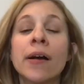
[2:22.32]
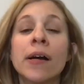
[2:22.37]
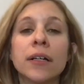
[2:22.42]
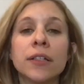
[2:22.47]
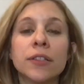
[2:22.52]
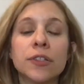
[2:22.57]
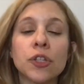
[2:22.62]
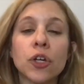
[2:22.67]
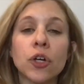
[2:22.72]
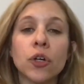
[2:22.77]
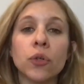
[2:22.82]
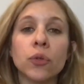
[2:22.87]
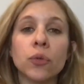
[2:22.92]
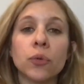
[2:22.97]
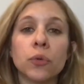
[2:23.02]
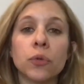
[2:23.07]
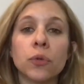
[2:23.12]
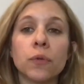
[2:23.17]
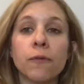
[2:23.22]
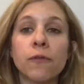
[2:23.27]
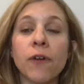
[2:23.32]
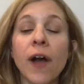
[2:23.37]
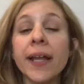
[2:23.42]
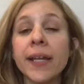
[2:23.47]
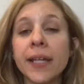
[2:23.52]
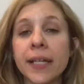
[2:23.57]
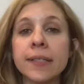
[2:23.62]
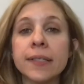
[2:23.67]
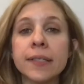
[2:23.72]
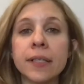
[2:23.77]
So
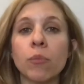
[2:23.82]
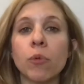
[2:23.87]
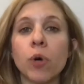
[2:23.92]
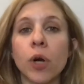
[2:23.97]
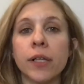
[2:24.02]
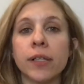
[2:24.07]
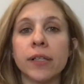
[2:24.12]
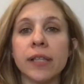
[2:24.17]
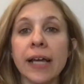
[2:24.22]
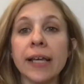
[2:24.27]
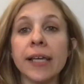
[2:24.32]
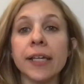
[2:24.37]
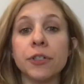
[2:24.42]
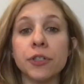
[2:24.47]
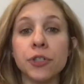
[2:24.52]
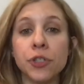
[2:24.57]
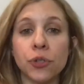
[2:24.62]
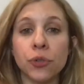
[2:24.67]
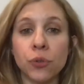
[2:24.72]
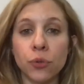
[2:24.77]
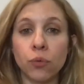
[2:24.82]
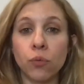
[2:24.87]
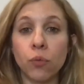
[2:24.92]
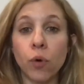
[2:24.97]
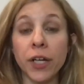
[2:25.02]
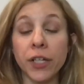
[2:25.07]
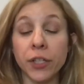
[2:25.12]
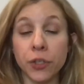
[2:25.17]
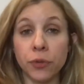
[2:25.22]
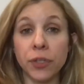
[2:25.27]
finding someone that can do
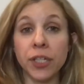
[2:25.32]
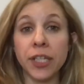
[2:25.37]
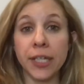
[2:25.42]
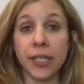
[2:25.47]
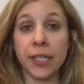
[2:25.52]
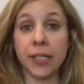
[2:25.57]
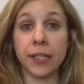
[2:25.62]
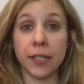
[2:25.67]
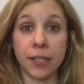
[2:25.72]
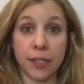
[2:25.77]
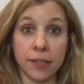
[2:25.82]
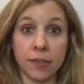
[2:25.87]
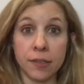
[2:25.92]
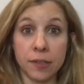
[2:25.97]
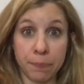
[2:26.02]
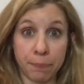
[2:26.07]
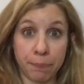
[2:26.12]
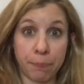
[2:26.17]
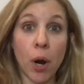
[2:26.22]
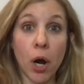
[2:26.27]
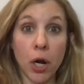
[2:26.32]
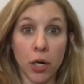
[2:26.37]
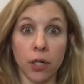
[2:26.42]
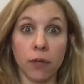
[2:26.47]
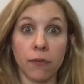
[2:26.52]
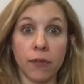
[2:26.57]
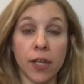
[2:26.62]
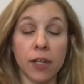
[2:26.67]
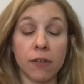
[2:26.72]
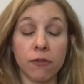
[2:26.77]
what you need is part of
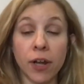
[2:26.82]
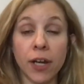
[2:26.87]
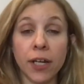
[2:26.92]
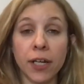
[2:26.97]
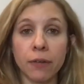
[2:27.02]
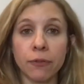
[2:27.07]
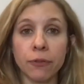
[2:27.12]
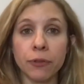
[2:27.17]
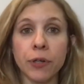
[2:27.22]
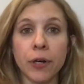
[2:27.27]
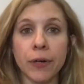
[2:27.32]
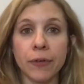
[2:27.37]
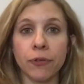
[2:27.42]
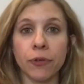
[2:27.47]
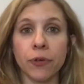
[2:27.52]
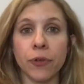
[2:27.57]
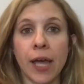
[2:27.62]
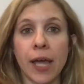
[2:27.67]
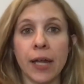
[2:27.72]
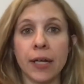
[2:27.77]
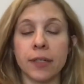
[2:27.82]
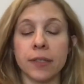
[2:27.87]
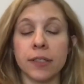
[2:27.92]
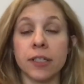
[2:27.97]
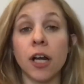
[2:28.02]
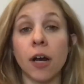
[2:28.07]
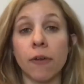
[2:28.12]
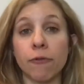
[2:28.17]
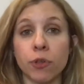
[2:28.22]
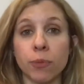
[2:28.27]
it. Finding a photographer that is
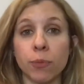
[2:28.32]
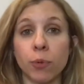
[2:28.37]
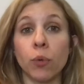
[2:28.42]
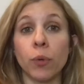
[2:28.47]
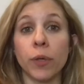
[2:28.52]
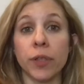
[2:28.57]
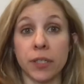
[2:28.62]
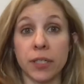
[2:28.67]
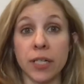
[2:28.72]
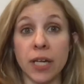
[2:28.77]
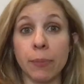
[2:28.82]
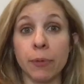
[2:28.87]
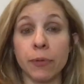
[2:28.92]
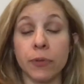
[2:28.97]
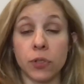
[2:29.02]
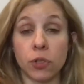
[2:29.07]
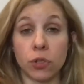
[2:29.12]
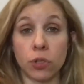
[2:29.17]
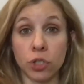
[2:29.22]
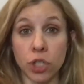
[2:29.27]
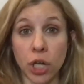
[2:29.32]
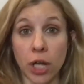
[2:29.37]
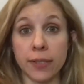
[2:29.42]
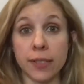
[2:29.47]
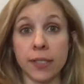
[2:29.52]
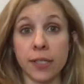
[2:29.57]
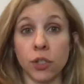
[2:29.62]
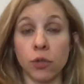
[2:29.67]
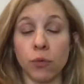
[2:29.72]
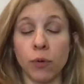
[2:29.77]
comfortable with the type of shots
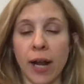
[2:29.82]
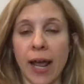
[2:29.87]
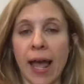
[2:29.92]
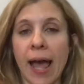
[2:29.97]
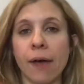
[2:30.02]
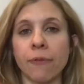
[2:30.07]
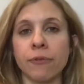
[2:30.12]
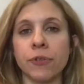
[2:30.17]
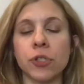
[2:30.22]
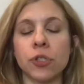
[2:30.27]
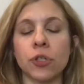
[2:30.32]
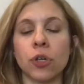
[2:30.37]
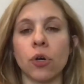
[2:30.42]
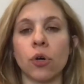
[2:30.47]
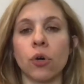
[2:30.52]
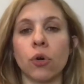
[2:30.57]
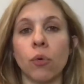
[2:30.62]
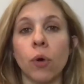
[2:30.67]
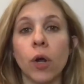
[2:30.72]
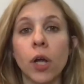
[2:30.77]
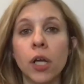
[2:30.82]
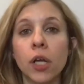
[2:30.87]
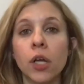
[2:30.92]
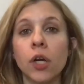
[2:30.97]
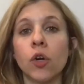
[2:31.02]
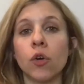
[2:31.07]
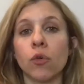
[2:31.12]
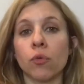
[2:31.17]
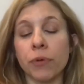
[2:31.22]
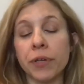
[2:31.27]
that you want to have. So
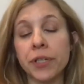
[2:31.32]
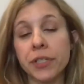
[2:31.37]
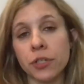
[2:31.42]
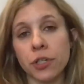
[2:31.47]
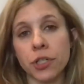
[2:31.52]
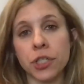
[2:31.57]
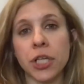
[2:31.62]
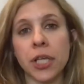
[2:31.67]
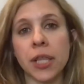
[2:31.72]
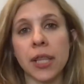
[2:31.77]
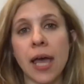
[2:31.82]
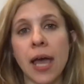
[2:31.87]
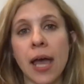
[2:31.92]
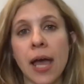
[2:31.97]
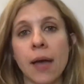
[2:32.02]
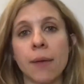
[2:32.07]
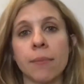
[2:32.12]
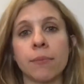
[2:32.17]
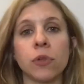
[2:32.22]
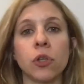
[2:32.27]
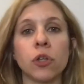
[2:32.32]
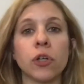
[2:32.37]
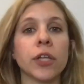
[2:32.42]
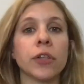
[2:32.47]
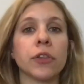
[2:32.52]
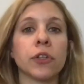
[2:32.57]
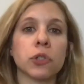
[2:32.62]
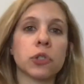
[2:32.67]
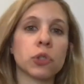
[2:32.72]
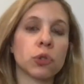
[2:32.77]
researching them, look at
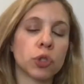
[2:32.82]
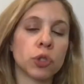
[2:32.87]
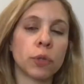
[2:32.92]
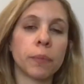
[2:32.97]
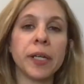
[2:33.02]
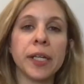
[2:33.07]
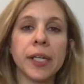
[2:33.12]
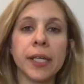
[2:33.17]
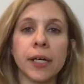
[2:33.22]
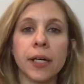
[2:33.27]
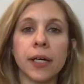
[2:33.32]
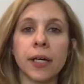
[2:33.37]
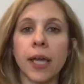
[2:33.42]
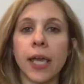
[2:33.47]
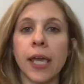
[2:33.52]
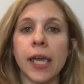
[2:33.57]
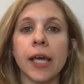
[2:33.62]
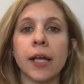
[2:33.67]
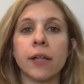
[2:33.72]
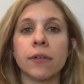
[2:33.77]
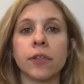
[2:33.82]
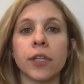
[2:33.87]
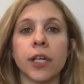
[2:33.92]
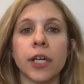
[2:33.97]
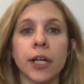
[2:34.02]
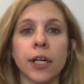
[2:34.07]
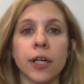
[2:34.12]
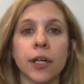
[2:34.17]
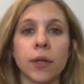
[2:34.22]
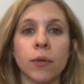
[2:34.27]
their social media and
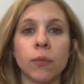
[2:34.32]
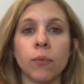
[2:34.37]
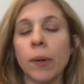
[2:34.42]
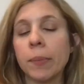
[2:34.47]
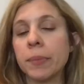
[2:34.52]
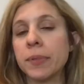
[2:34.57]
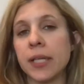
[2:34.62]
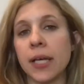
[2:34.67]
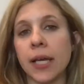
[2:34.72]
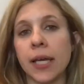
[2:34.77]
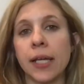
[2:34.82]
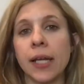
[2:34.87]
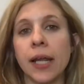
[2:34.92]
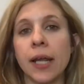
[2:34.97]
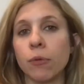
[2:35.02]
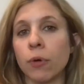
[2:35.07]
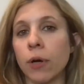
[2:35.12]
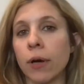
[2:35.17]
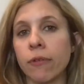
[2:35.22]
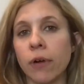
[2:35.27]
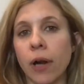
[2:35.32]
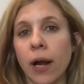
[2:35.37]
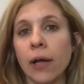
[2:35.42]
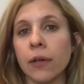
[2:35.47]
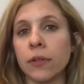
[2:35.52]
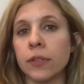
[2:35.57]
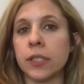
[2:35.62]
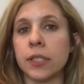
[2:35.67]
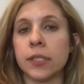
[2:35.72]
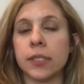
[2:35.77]
their website and wherever
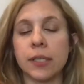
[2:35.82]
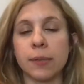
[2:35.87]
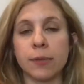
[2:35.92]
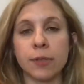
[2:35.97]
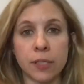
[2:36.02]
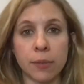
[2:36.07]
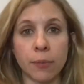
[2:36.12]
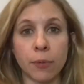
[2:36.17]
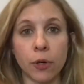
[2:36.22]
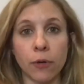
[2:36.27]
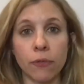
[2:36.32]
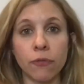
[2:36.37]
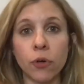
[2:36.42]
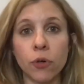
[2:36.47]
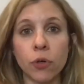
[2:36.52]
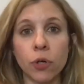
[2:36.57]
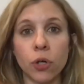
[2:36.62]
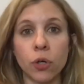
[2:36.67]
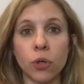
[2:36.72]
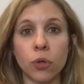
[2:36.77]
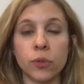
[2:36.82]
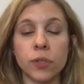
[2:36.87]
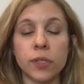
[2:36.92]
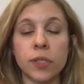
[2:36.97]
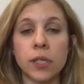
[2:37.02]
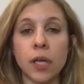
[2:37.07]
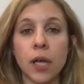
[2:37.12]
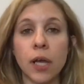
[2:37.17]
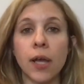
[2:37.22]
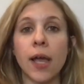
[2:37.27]
else to see some of their photos
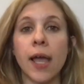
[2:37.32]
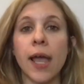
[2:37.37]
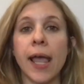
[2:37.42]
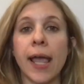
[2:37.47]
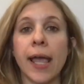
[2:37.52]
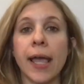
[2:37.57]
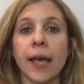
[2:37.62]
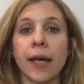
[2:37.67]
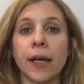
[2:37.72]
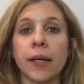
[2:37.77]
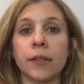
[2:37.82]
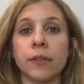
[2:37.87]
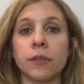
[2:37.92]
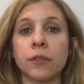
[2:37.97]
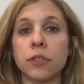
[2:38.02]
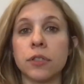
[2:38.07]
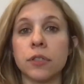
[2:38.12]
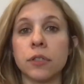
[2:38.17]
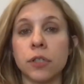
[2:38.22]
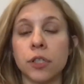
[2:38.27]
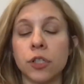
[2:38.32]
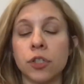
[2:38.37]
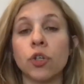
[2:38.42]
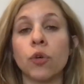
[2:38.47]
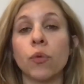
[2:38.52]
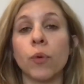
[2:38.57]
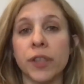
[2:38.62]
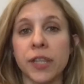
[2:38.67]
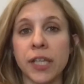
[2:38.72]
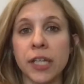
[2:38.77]
and
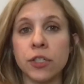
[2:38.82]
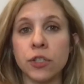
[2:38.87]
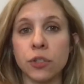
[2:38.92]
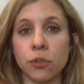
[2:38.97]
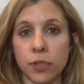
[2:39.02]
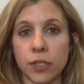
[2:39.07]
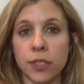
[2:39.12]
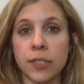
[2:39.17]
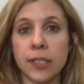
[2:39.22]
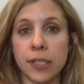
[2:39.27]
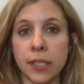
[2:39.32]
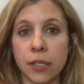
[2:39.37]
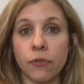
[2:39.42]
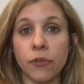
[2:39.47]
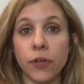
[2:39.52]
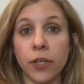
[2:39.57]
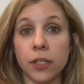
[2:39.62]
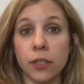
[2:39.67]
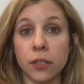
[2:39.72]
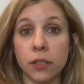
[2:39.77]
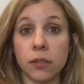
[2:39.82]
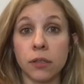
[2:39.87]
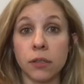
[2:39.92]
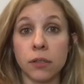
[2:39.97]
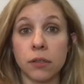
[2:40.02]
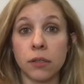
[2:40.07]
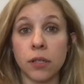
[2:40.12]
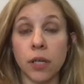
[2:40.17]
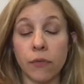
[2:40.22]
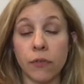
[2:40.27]
what they do and see if
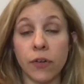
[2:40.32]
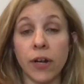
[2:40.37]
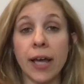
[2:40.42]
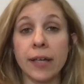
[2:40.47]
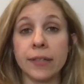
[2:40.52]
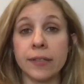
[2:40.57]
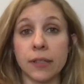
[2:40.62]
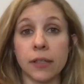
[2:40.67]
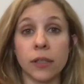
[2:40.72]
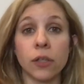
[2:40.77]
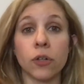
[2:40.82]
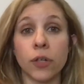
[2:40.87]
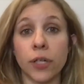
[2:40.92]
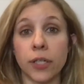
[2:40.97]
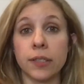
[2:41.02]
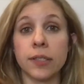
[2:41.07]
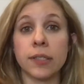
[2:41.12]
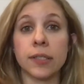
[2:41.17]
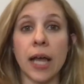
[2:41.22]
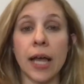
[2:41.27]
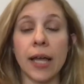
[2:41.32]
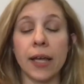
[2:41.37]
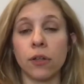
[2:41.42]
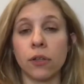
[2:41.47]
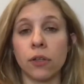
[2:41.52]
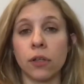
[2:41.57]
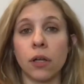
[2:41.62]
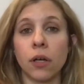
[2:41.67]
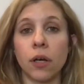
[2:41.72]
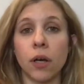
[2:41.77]
it has the look and
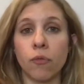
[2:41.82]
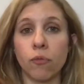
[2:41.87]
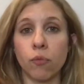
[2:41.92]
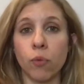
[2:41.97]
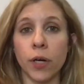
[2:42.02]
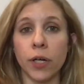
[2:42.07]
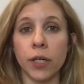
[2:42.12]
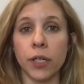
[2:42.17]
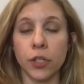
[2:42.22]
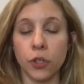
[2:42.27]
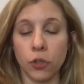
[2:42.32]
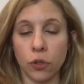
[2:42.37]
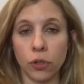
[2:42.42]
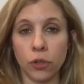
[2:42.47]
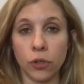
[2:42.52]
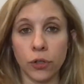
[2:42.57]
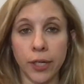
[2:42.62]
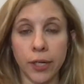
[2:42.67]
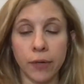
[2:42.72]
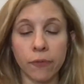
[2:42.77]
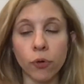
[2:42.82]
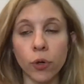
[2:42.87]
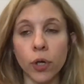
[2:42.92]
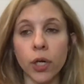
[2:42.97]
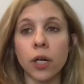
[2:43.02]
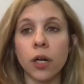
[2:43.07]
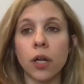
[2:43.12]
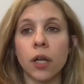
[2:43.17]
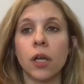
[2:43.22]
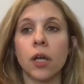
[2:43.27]
style of what you're looking for.
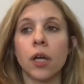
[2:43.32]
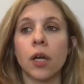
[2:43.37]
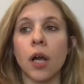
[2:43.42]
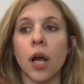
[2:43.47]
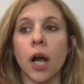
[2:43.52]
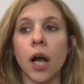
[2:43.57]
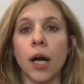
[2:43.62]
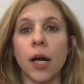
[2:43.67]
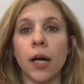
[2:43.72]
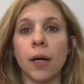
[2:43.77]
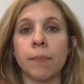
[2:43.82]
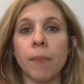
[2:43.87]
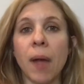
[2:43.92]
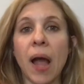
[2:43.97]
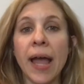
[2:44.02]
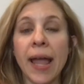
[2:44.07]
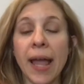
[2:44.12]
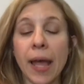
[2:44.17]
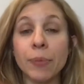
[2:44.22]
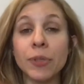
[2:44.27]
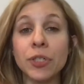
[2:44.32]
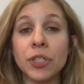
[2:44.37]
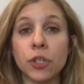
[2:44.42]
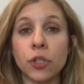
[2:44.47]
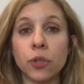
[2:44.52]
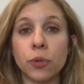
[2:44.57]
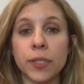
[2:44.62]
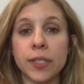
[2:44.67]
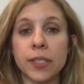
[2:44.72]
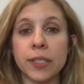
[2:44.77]
I happened to go
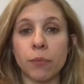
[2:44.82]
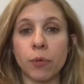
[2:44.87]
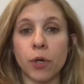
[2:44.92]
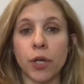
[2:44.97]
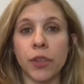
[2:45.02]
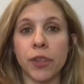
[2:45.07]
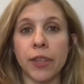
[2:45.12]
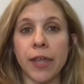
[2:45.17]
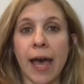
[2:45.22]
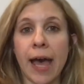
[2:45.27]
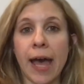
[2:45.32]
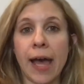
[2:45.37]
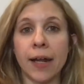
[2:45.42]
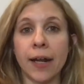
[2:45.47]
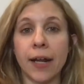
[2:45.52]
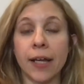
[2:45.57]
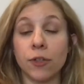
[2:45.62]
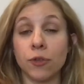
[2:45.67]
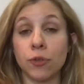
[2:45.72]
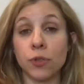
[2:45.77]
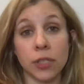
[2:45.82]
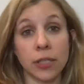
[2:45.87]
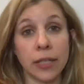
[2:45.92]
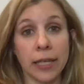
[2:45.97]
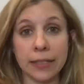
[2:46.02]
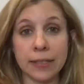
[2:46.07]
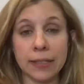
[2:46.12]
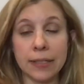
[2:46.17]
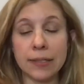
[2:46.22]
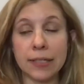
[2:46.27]
with someone that I used,
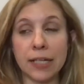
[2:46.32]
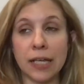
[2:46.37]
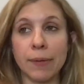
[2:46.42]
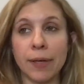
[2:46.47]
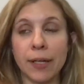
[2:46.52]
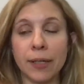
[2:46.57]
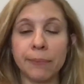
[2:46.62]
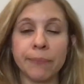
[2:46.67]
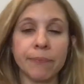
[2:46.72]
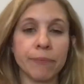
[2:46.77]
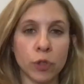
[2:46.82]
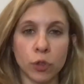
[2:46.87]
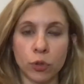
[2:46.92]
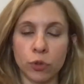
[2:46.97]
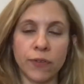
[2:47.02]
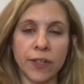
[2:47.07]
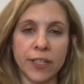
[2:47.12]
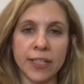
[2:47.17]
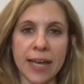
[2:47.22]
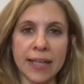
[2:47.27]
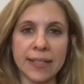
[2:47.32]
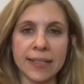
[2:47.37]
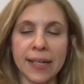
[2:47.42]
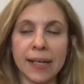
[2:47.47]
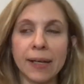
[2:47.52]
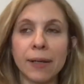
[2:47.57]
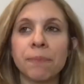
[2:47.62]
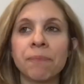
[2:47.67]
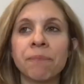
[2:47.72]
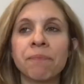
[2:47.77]
Alexis Damon, who was
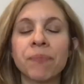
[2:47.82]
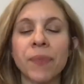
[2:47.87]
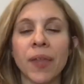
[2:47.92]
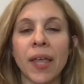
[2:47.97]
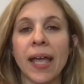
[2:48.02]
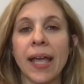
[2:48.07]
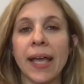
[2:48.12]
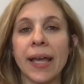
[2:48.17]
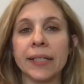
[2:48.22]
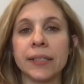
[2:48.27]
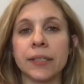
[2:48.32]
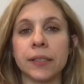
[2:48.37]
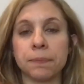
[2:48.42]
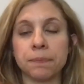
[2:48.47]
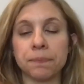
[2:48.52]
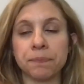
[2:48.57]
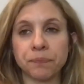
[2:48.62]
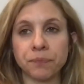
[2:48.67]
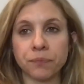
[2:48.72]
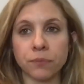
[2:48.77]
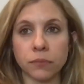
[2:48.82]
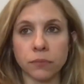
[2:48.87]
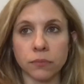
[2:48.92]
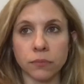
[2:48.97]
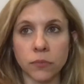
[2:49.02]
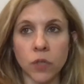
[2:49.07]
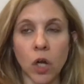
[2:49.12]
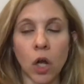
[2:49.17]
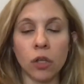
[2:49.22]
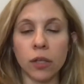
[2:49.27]
fantastic, and
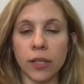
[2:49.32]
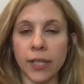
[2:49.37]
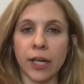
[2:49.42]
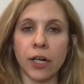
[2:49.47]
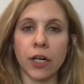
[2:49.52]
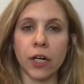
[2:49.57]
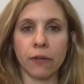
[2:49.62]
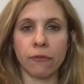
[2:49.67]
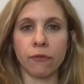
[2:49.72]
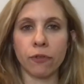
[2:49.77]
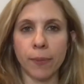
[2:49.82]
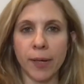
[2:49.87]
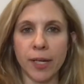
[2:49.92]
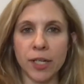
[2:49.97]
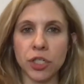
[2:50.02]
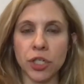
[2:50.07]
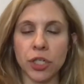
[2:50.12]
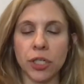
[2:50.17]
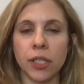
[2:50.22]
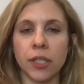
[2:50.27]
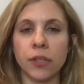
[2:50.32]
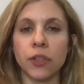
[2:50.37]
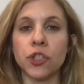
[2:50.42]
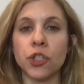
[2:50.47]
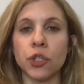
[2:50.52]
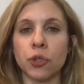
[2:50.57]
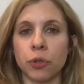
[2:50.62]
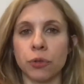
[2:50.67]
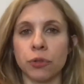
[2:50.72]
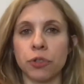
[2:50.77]
I'll link her information in the show
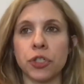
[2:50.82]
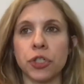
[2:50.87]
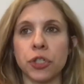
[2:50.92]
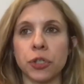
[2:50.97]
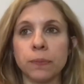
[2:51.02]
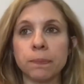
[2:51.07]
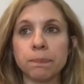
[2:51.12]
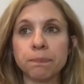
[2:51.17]
notes too.